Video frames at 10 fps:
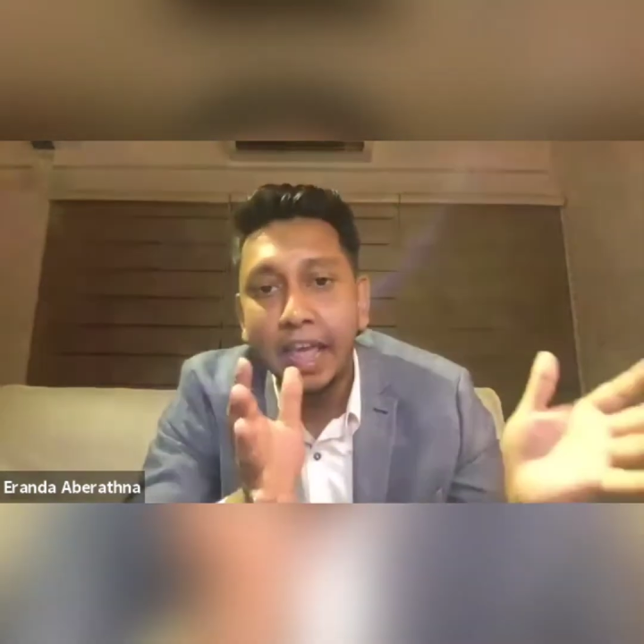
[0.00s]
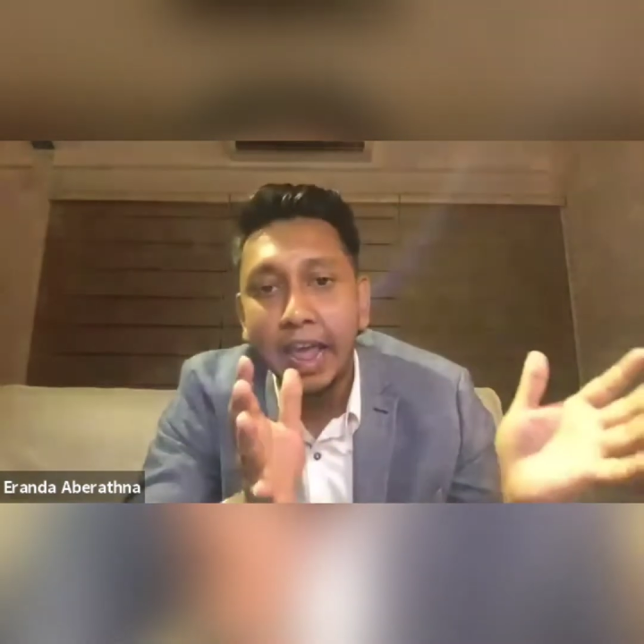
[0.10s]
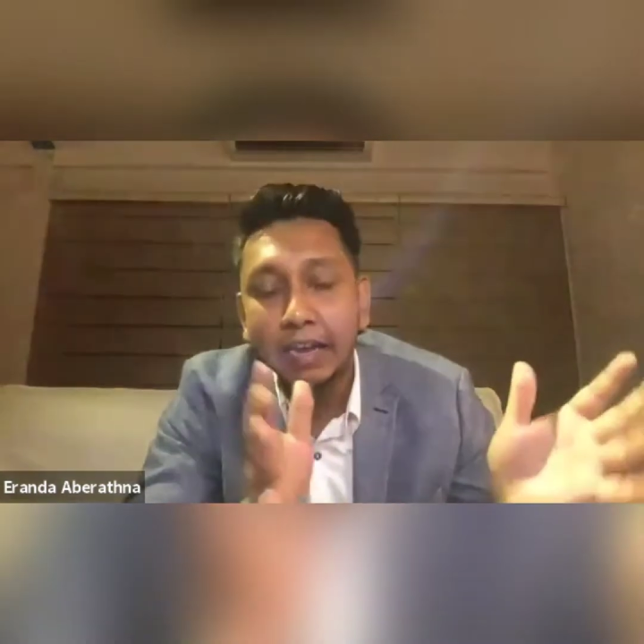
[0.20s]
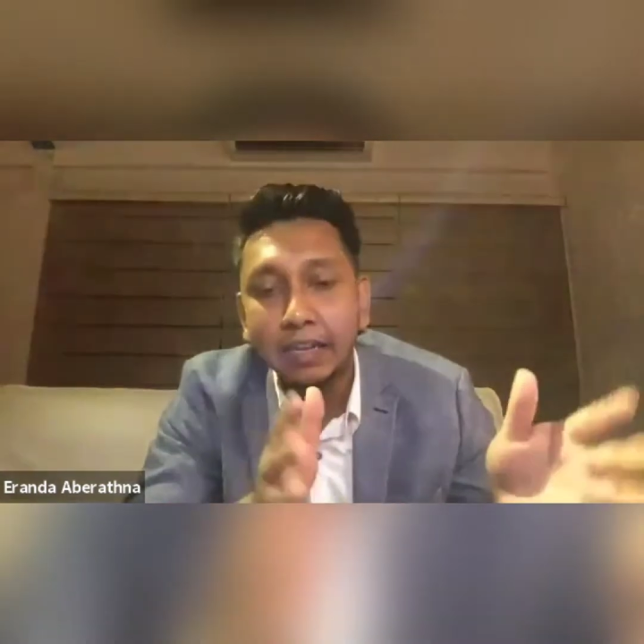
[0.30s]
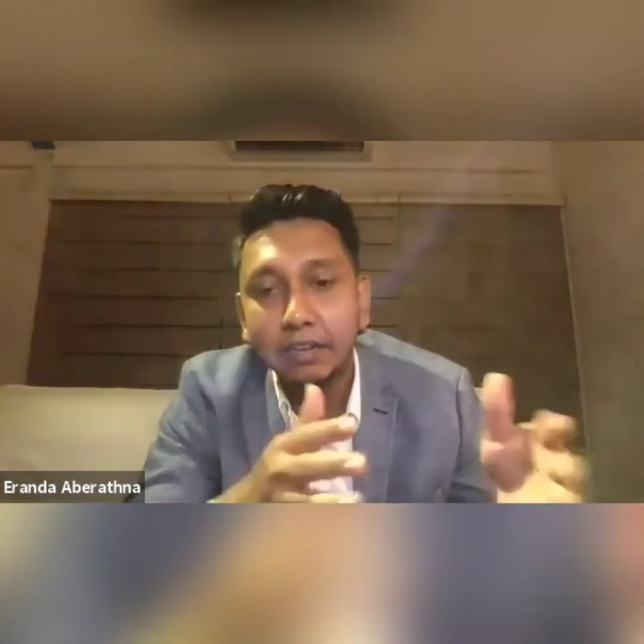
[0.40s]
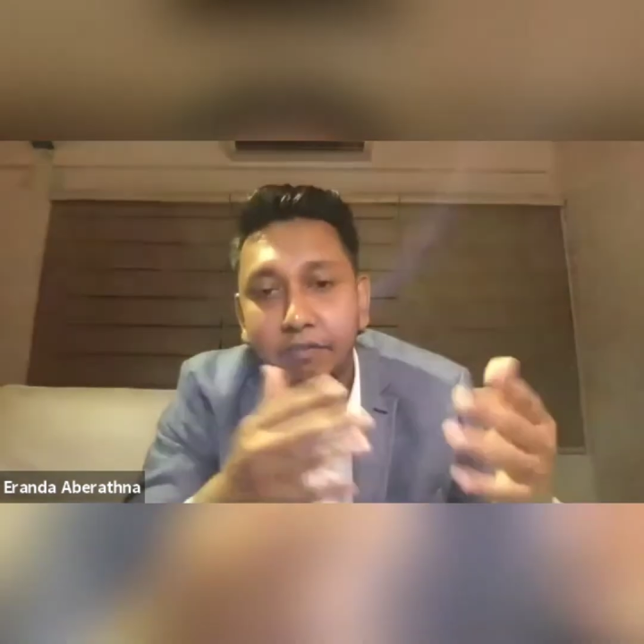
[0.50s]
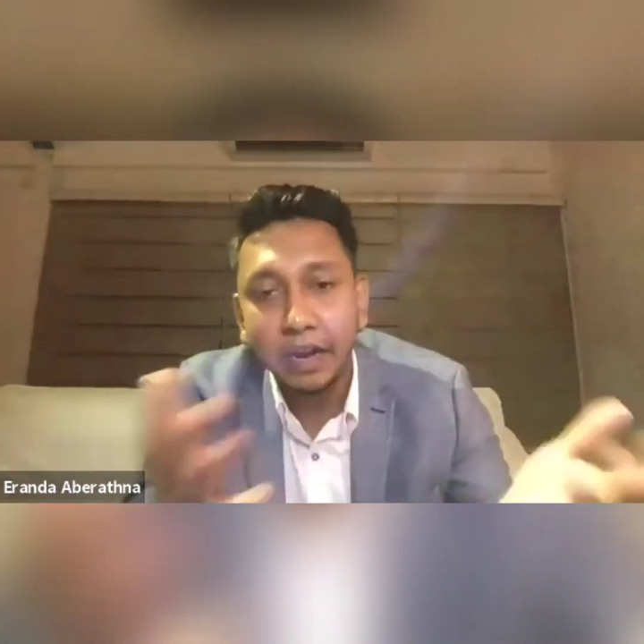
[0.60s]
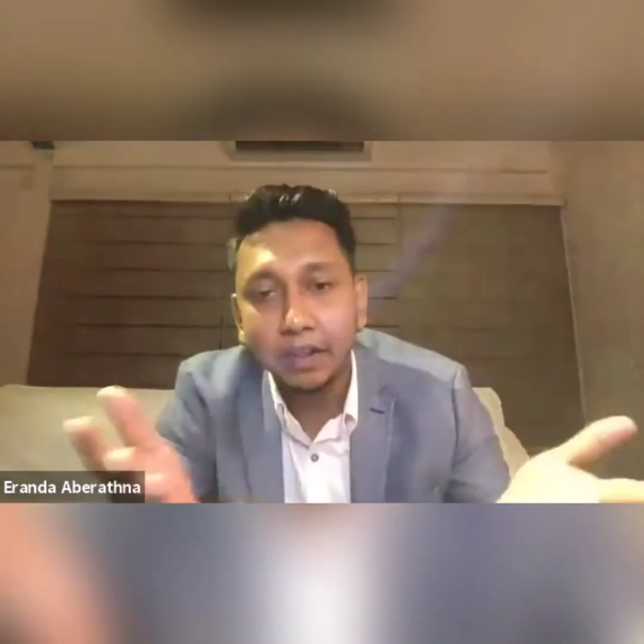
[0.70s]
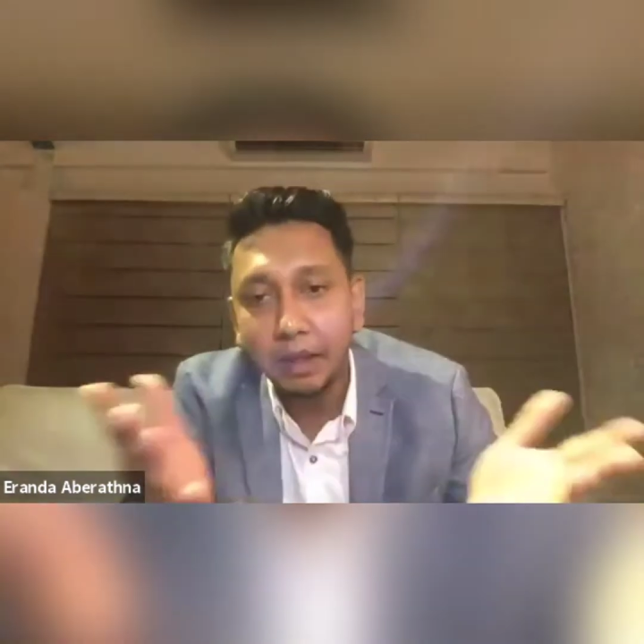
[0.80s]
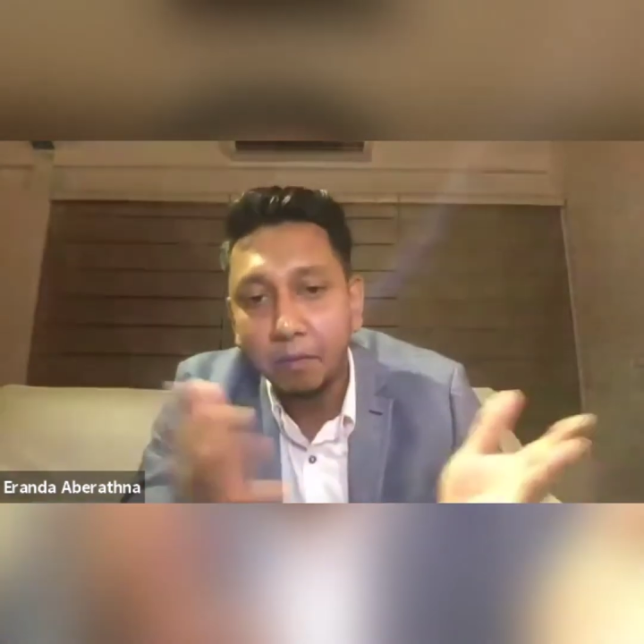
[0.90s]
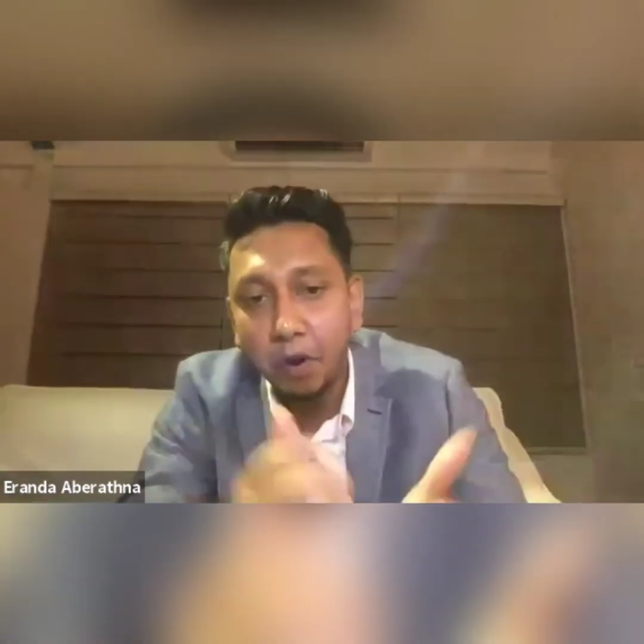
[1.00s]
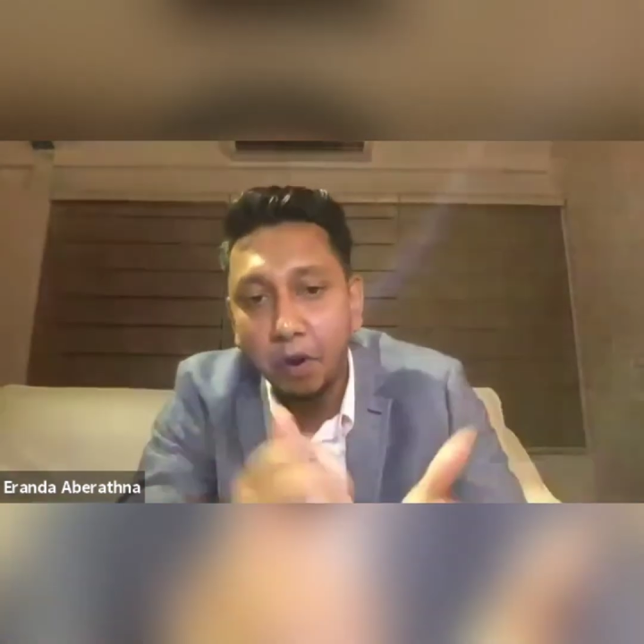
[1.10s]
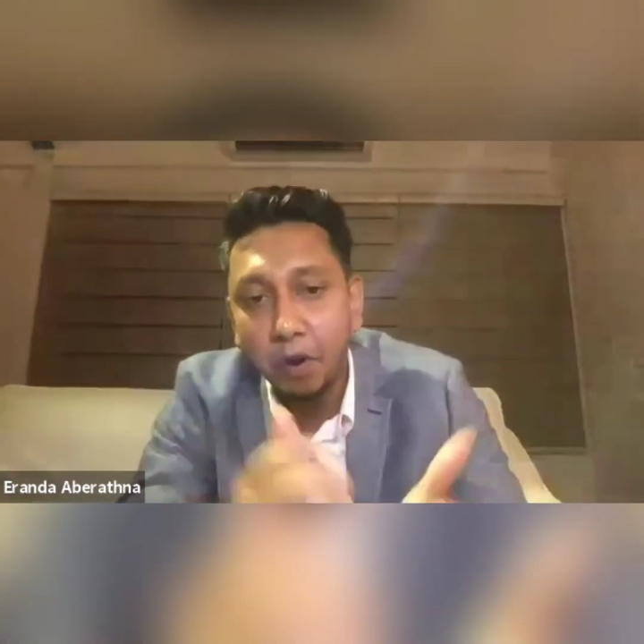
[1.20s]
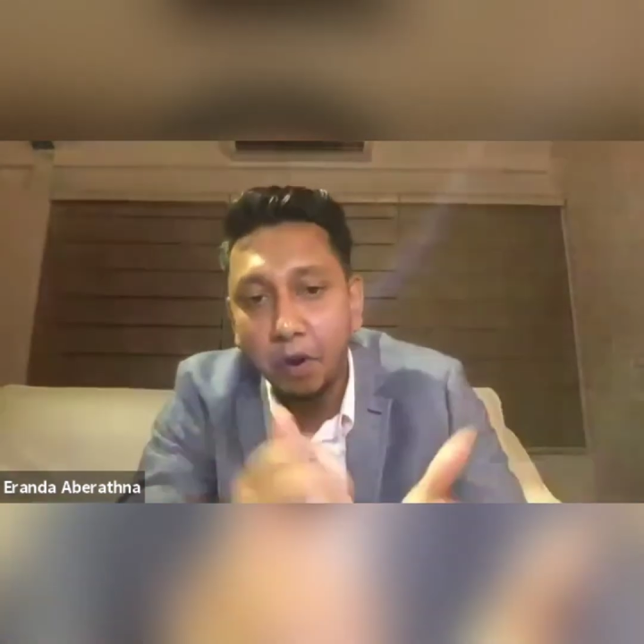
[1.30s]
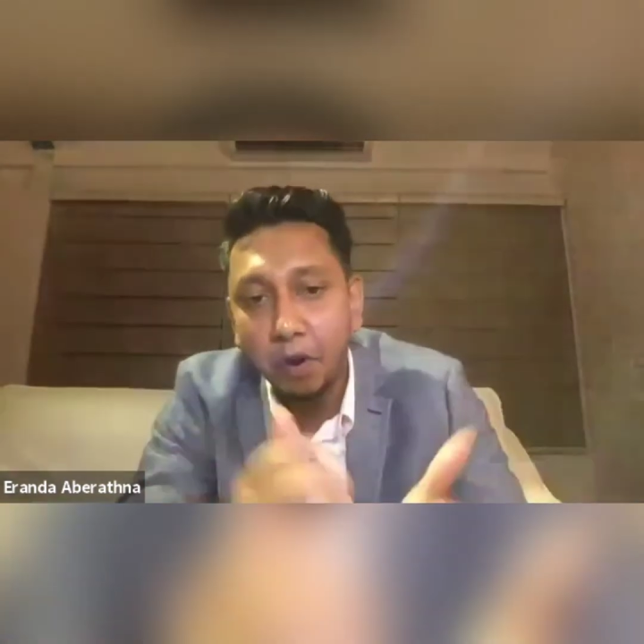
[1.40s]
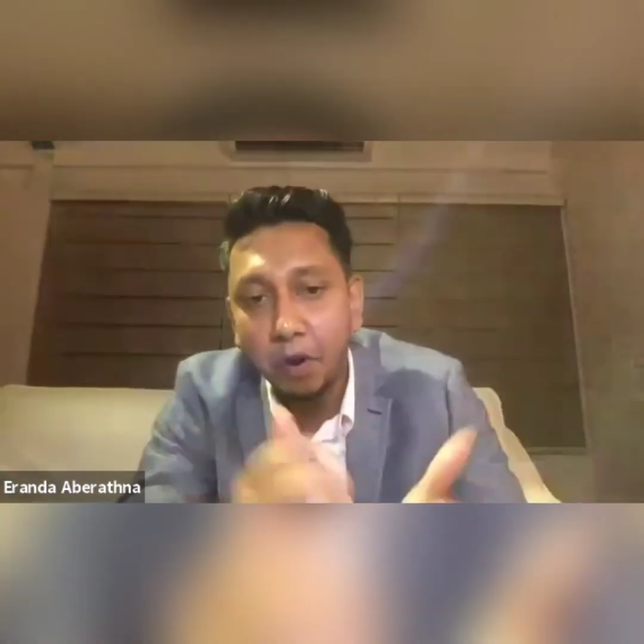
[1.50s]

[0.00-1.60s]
and rent them out